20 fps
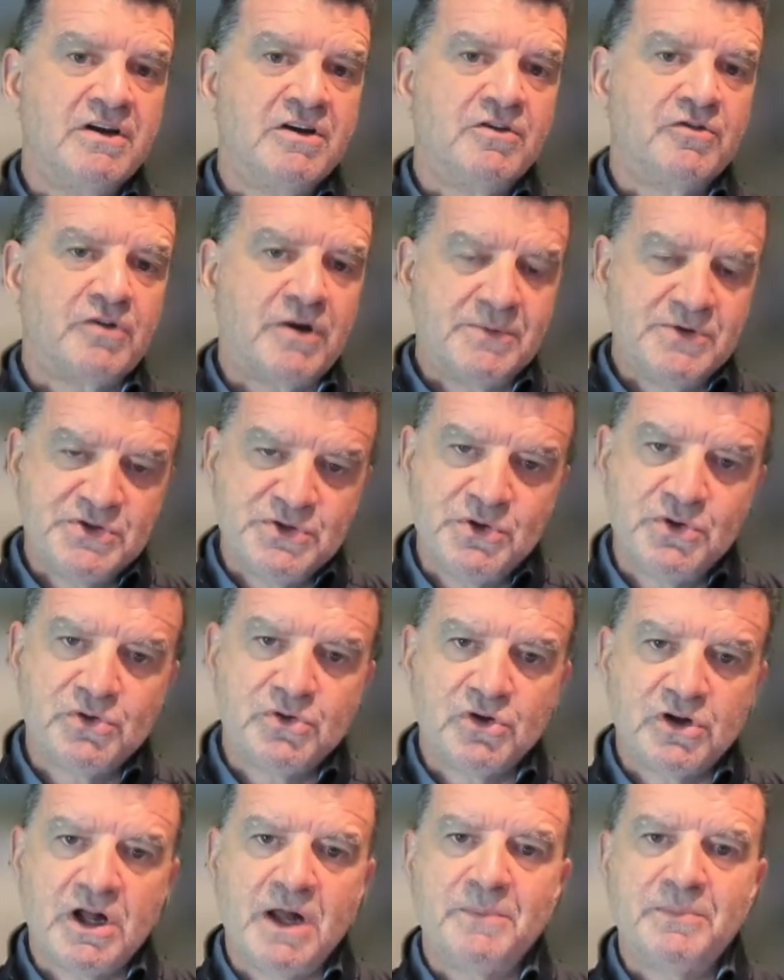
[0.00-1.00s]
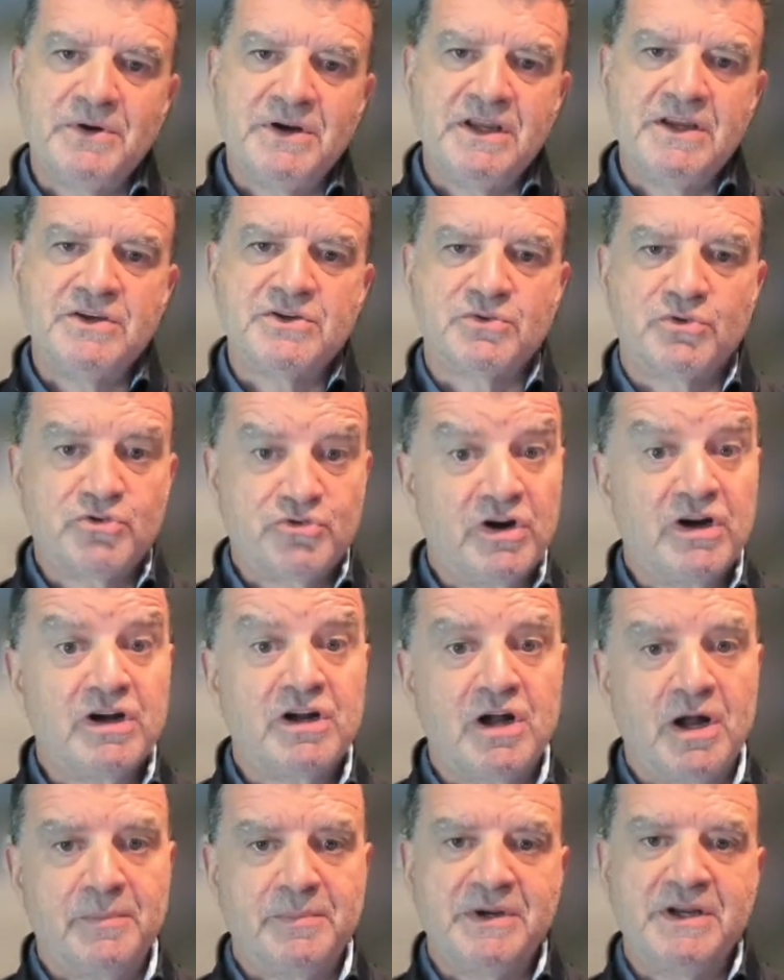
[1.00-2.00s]
pharmaceutical companies or
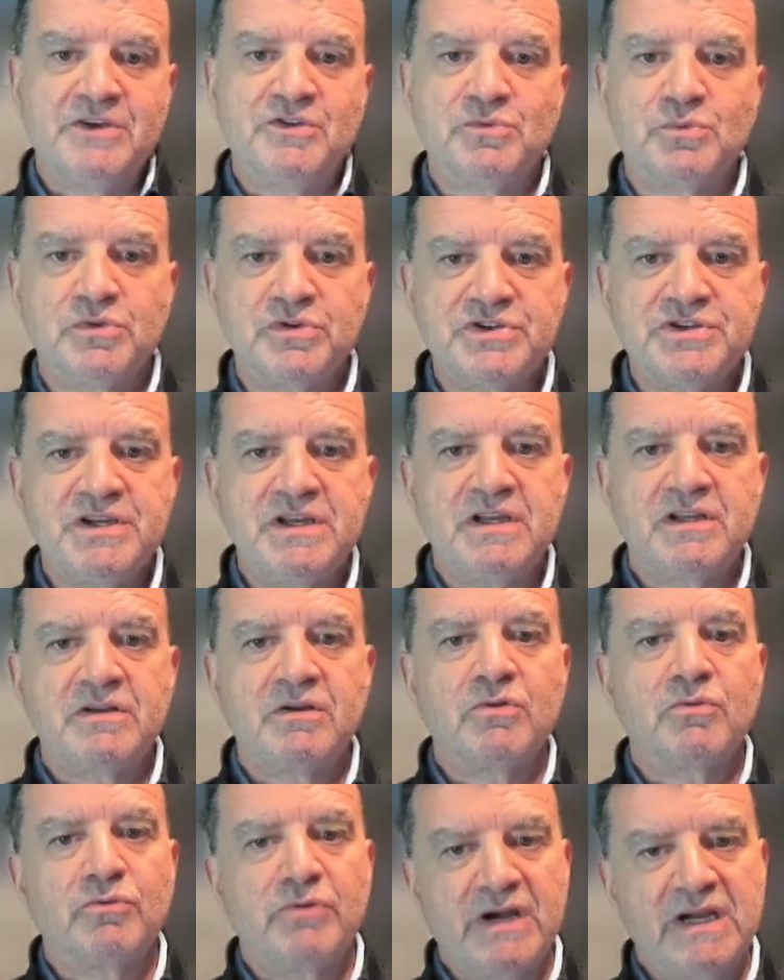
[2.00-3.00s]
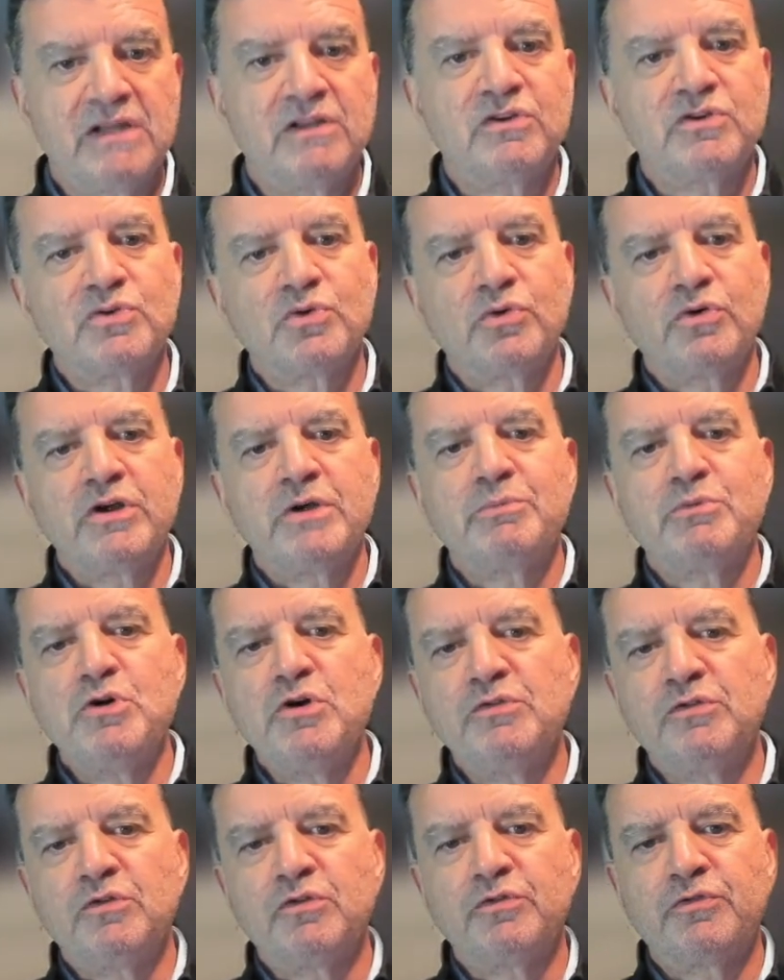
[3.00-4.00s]
drug companies will seek regulatory
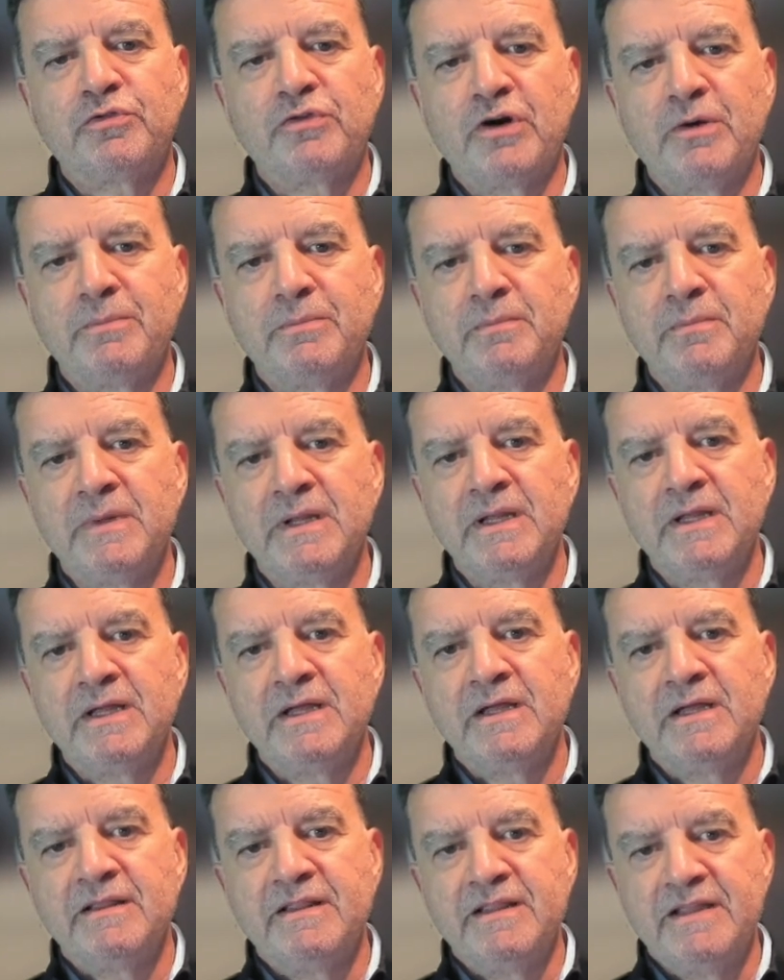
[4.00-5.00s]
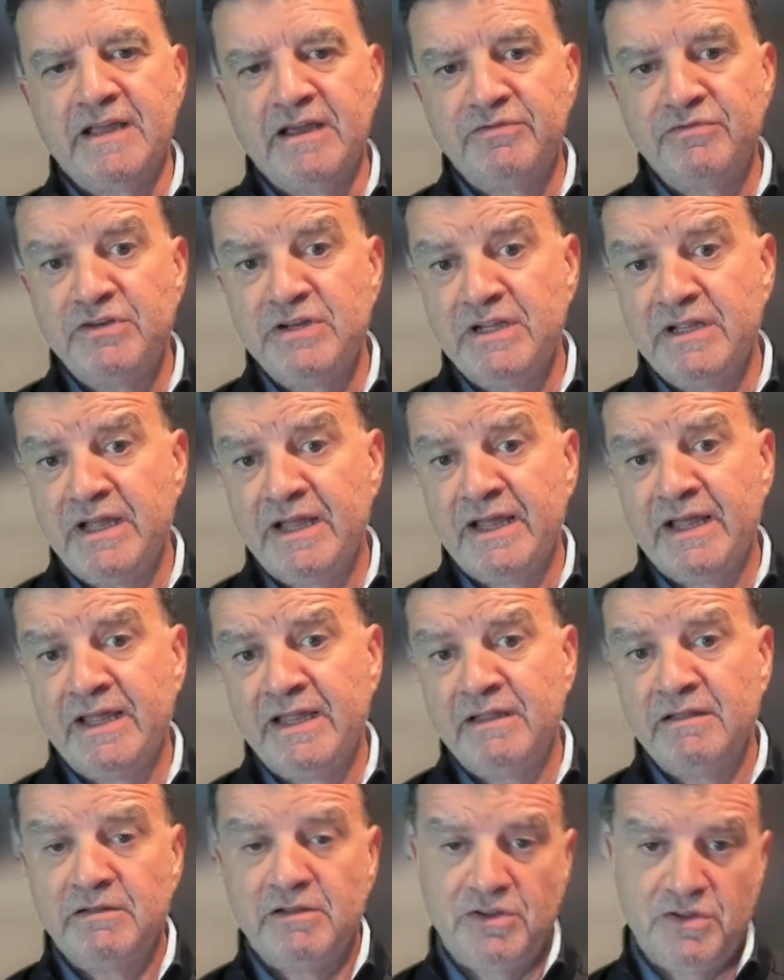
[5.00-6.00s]
approval from the
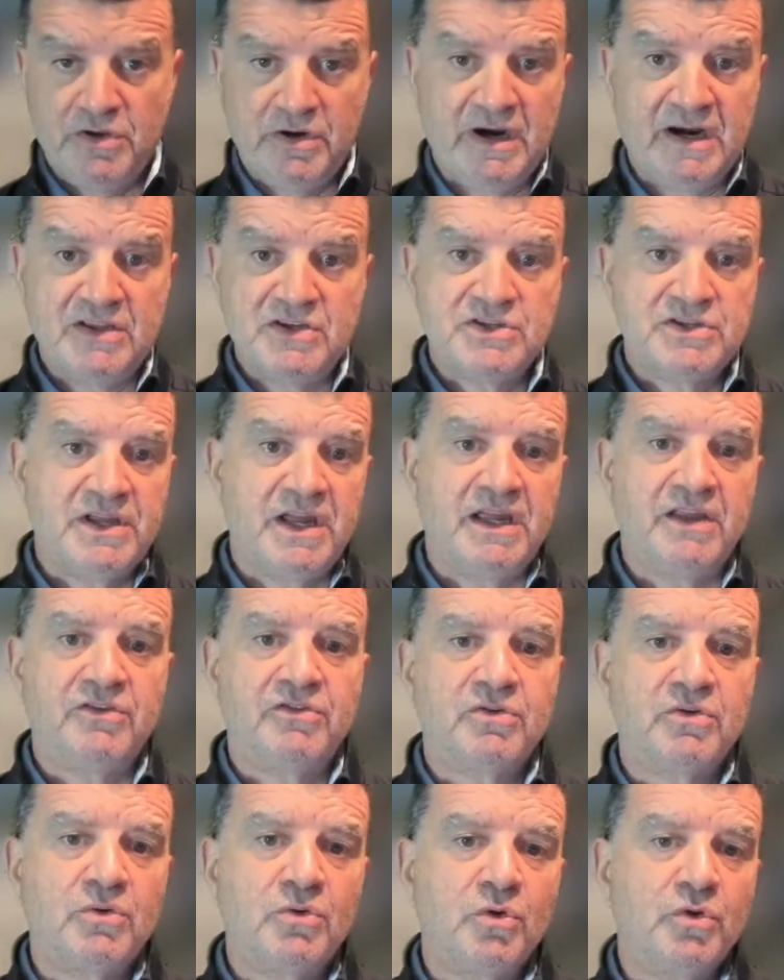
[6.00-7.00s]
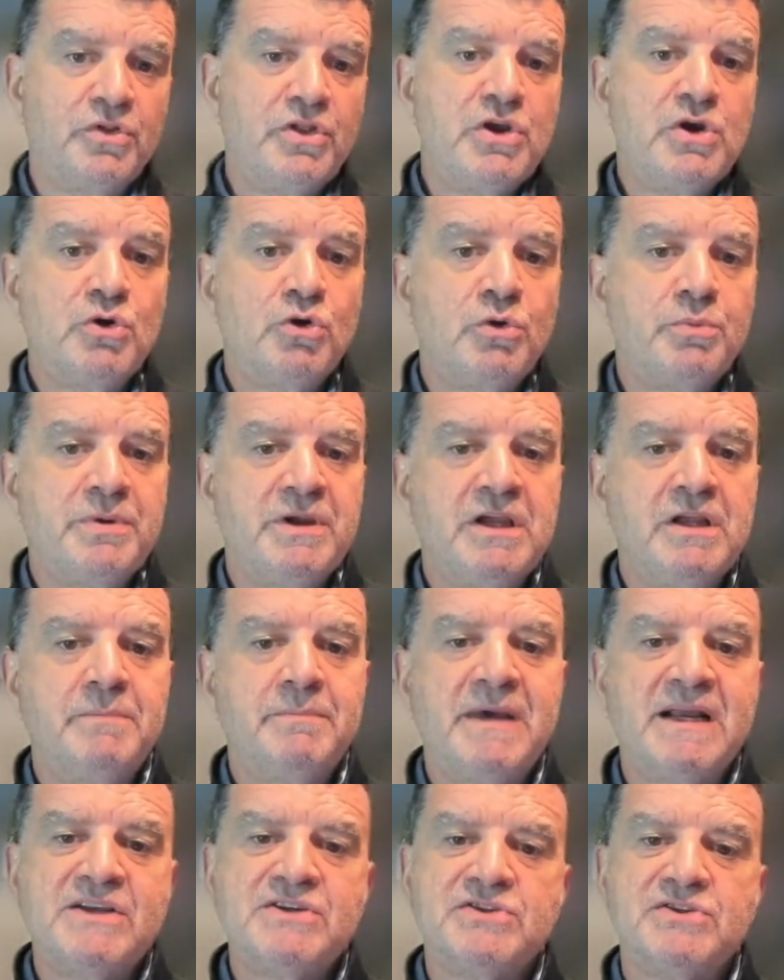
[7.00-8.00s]
FDA in the United States or the
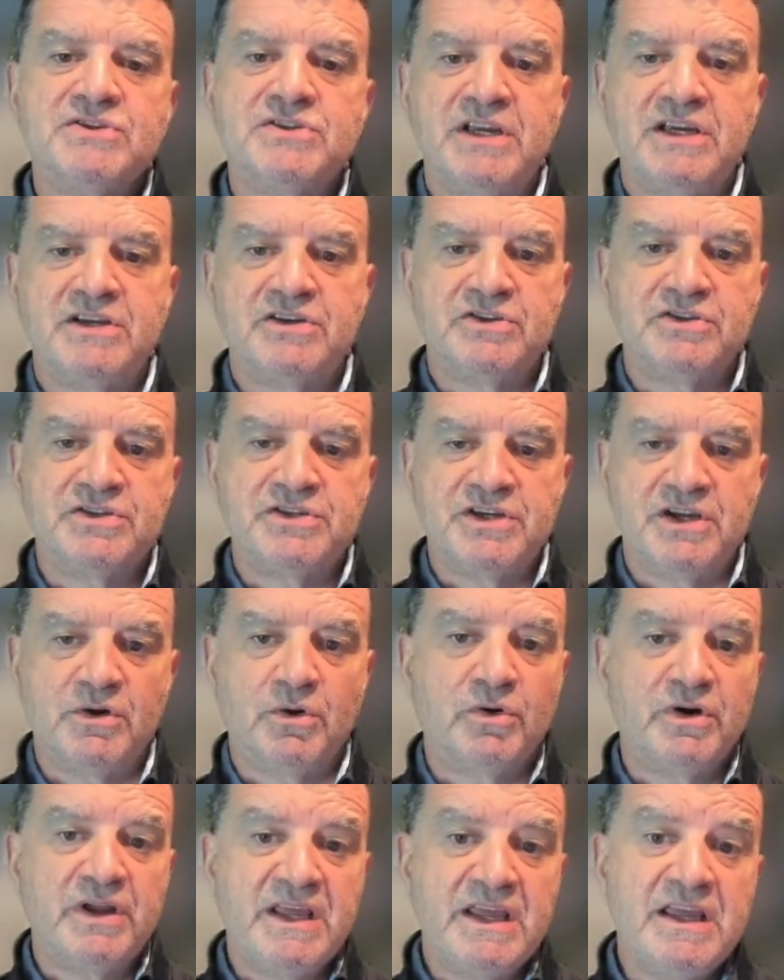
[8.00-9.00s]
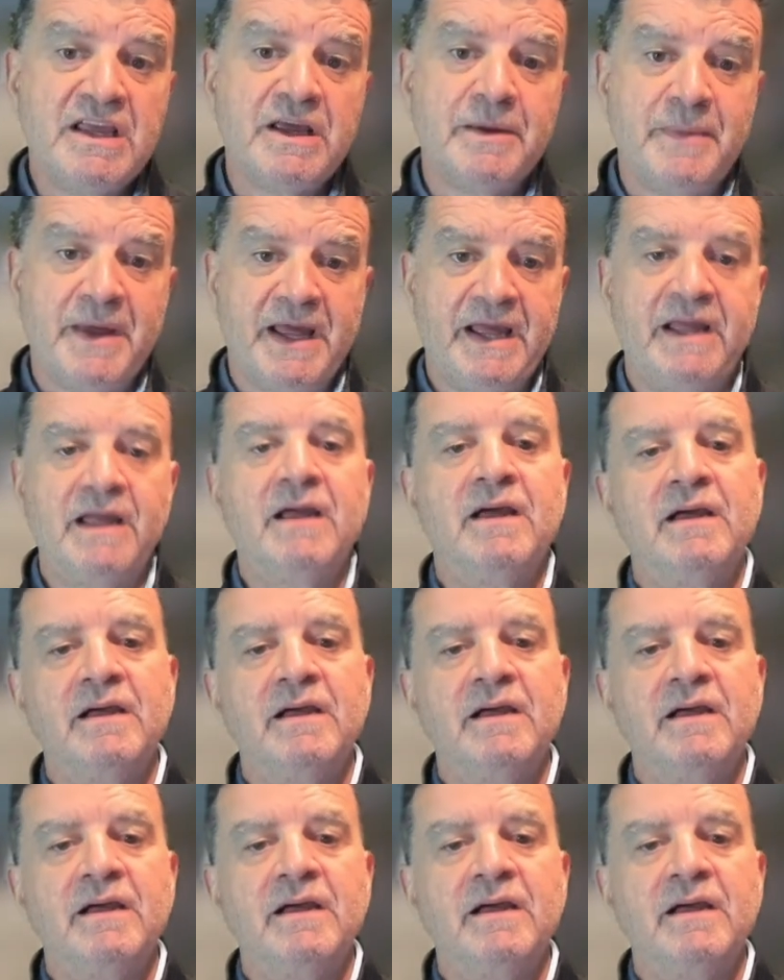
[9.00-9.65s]
European Medicines Agency, or EMA,